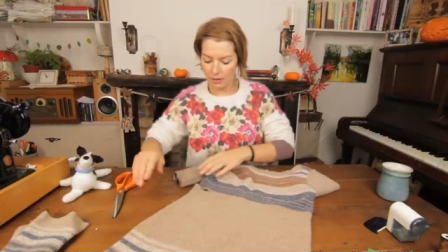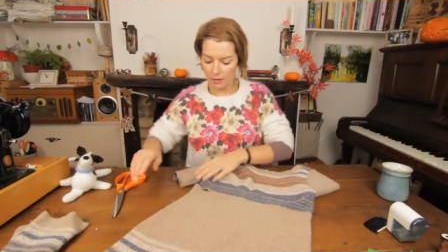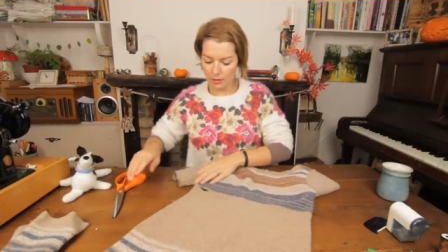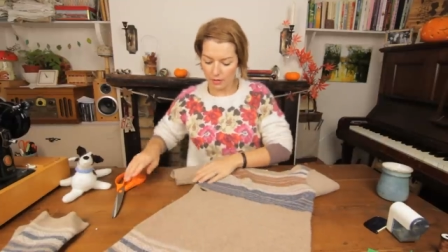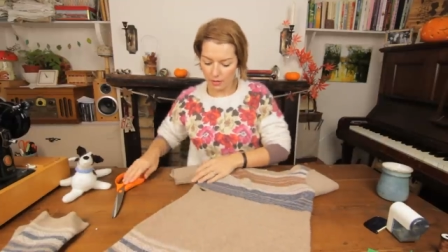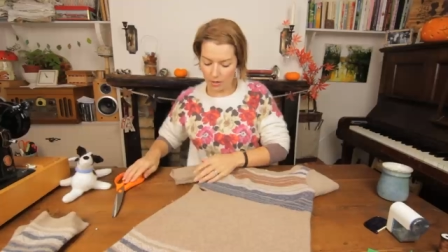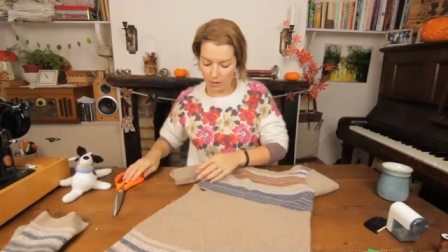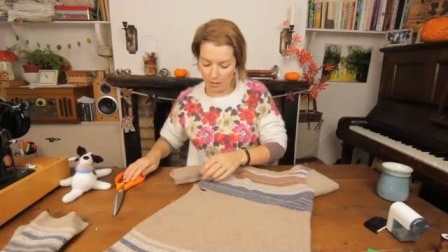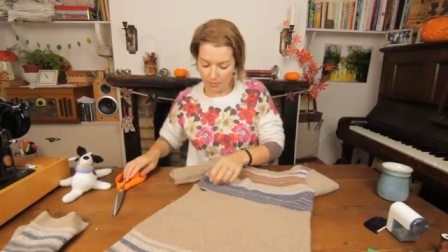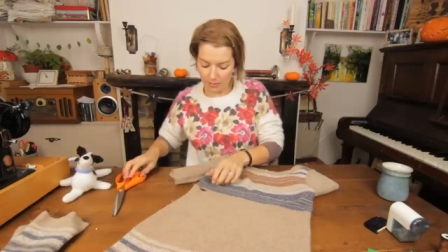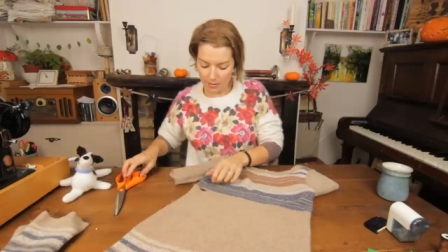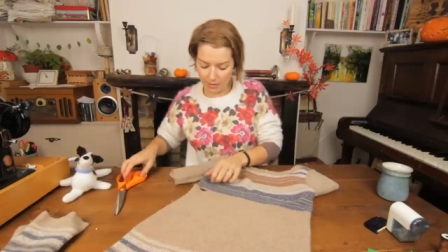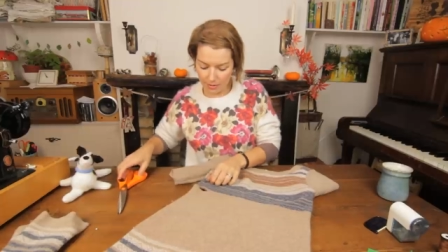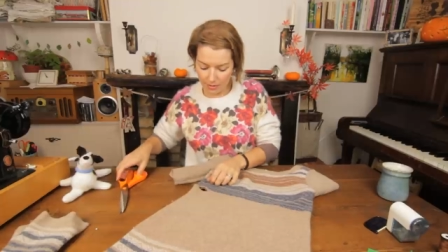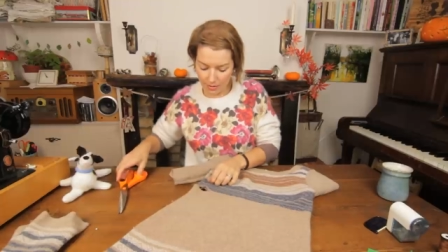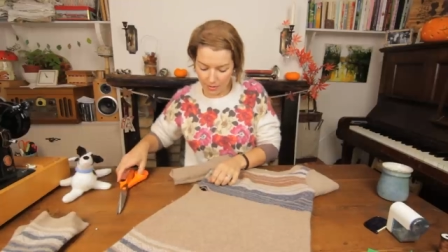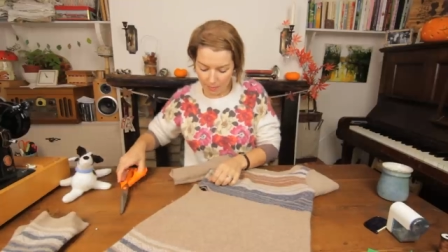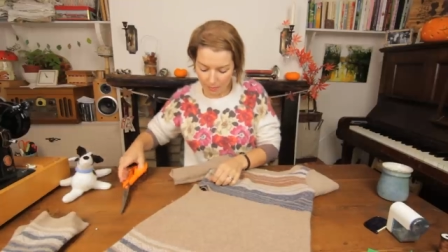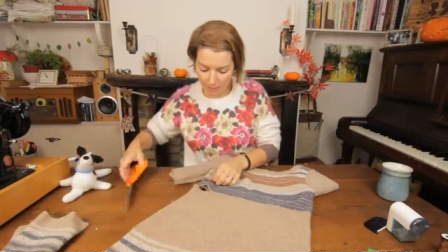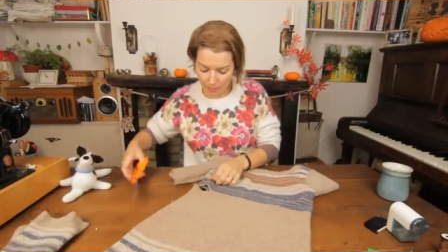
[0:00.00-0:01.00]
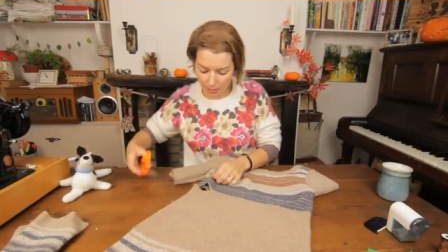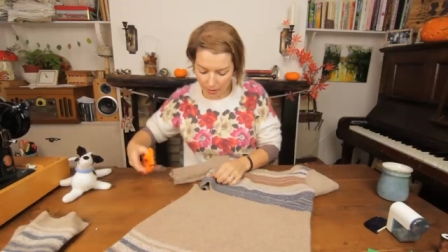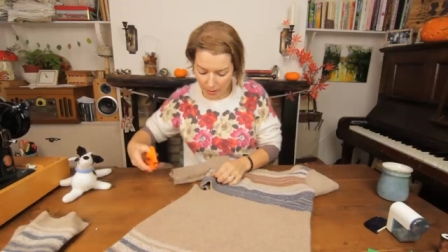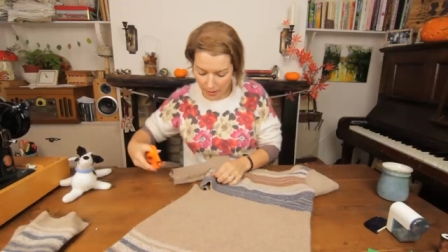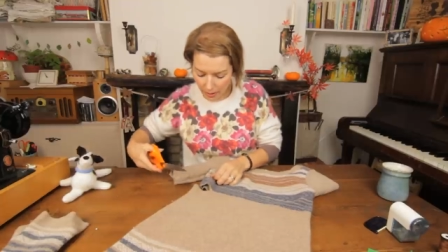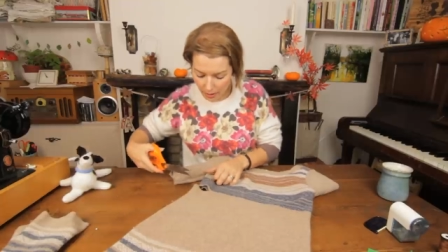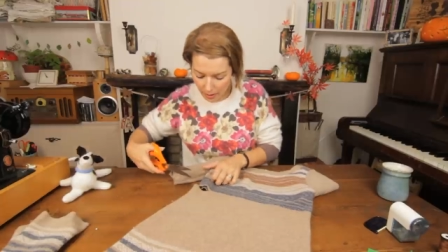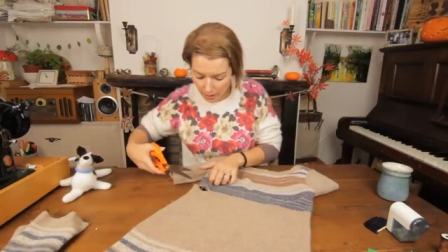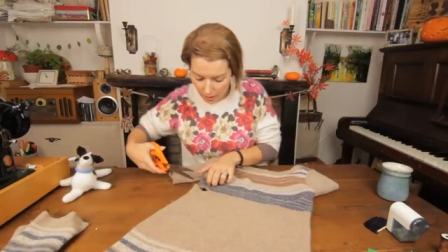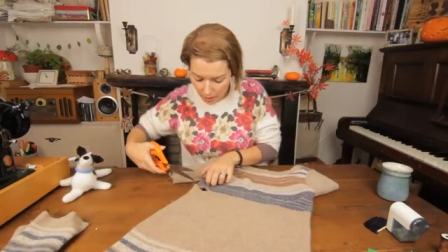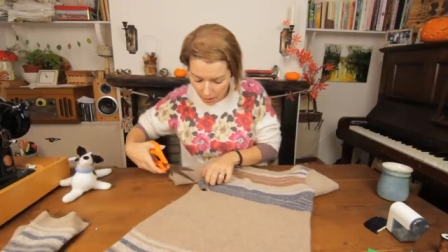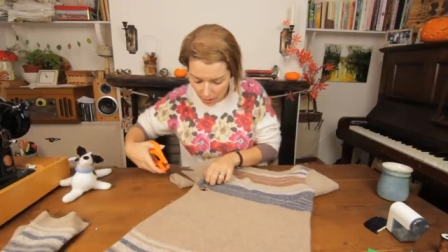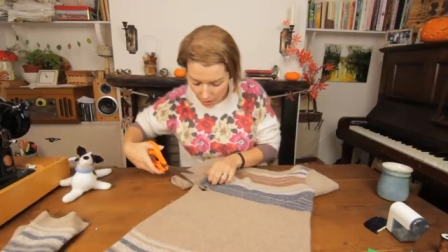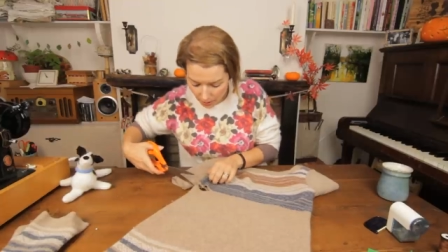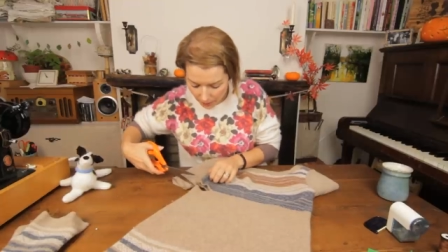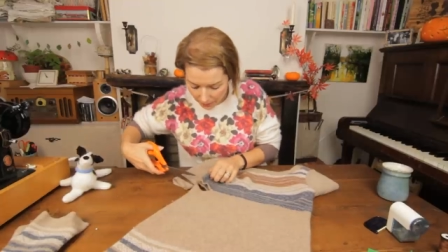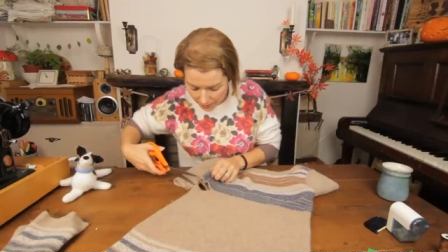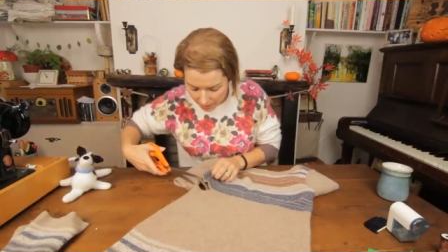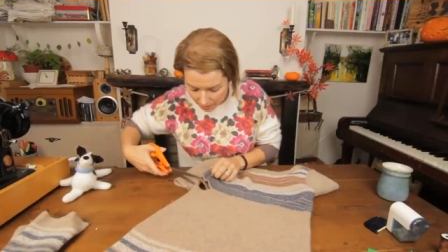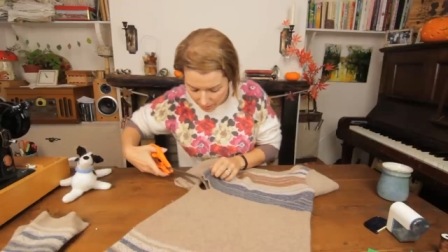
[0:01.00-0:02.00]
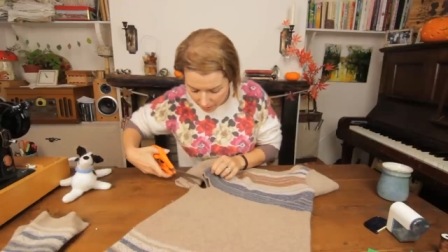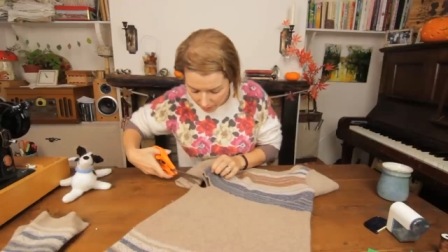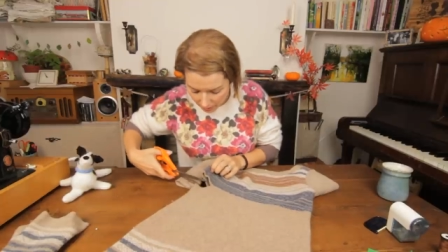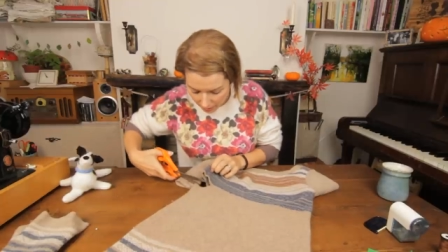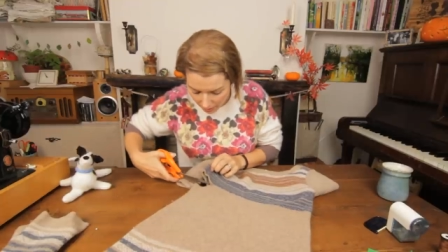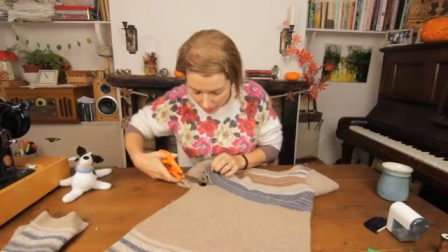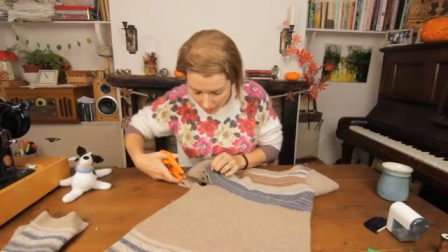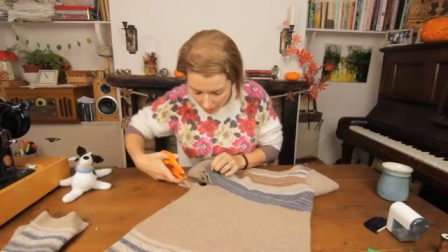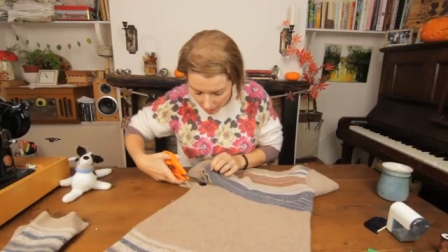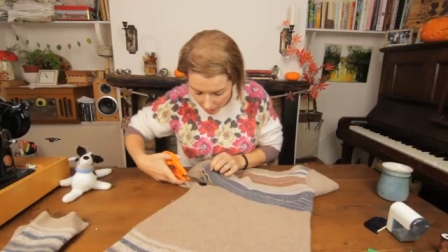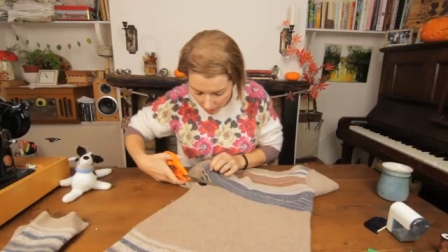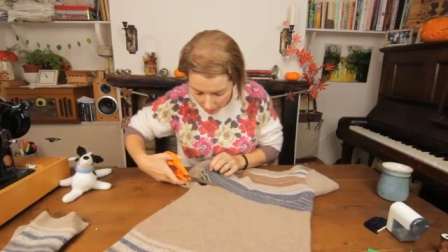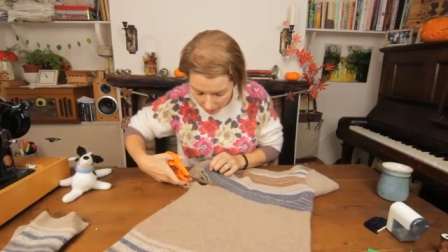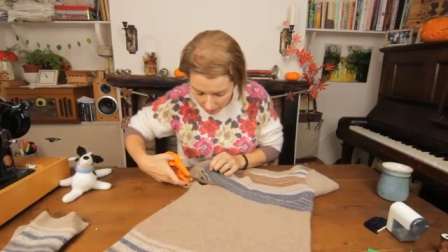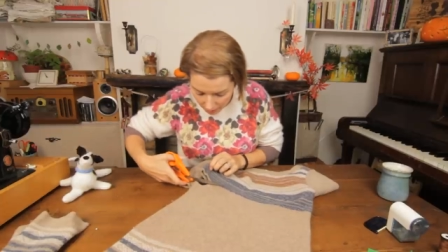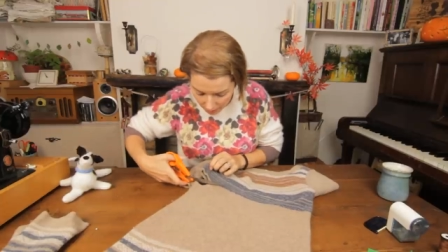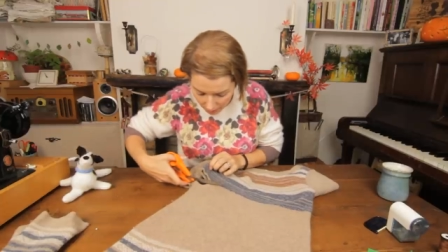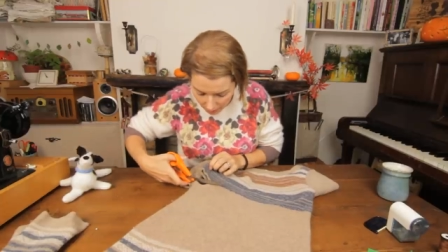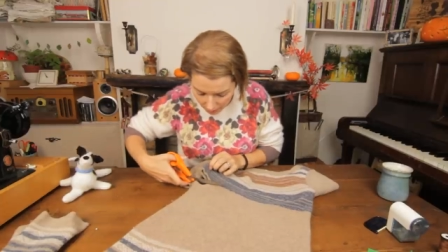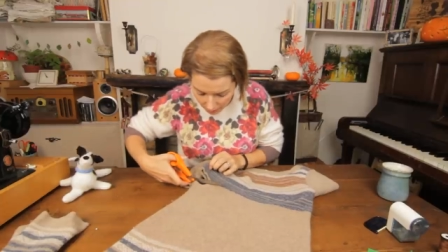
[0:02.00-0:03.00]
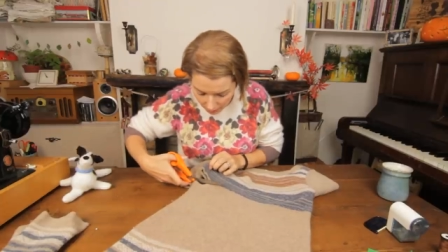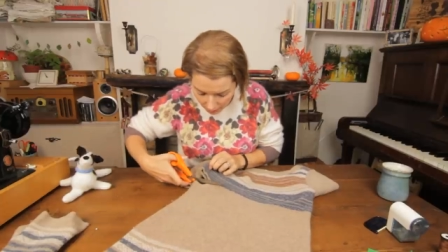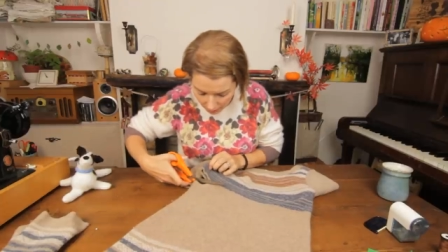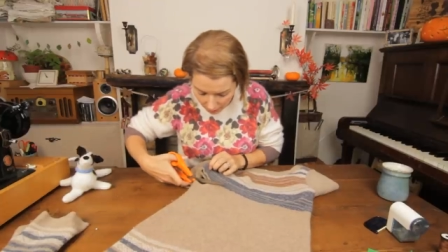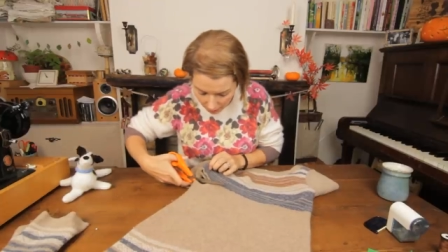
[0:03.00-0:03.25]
So I'm simply going to cut.